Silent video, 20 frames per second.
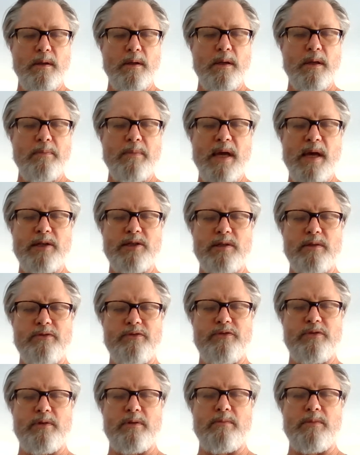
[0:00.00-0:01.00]
Imagine
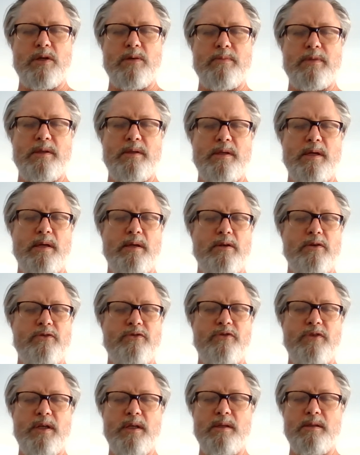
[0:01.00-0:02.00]
for a moment that your
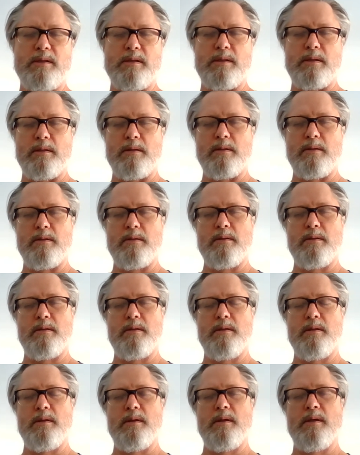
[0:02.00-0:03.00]
feet
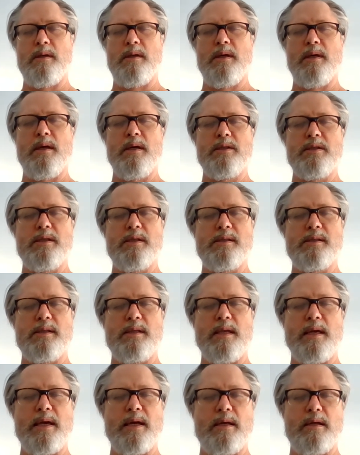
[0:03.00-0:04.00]
just
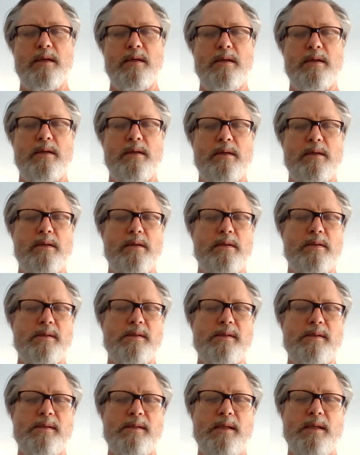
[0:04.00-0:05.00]

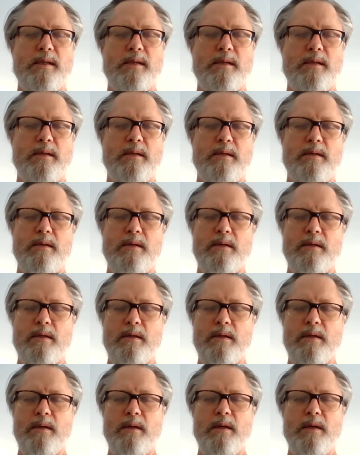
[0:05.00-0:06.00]
sink
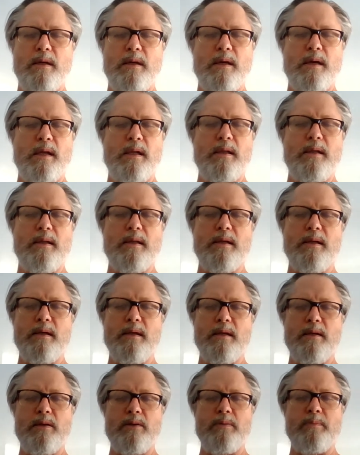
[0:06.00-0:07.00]
a
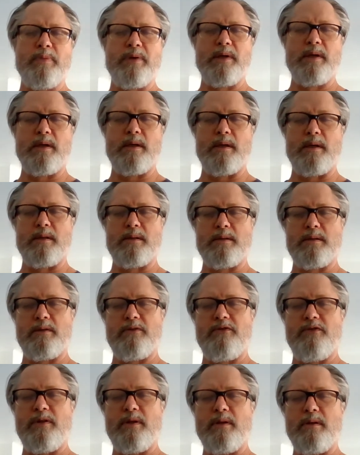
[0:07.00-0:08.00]
little bit.
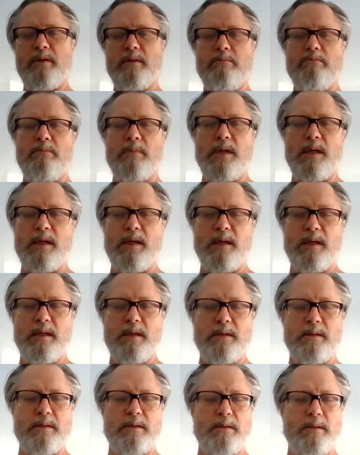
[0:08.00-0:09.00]
Feel the mud
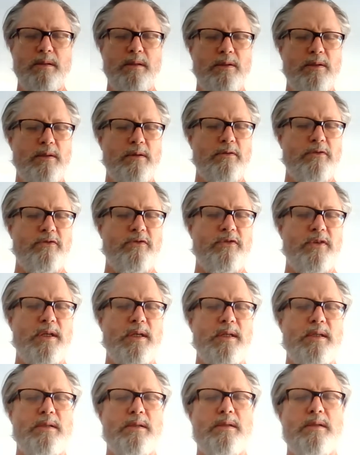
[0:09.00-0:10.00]
underneath your
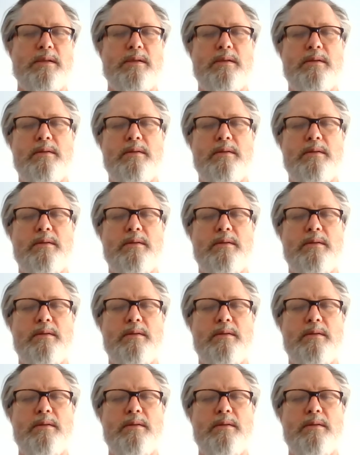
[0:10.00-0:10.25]
feet.